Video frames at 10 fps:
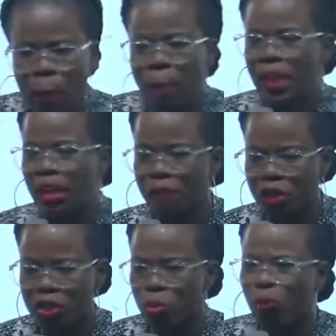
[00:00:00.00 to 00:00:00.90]

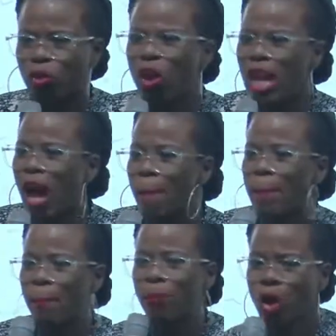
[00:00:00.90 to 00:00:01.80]
believers, we've turned our
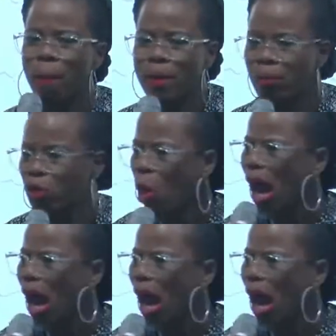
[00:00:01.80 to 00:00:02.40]
problems to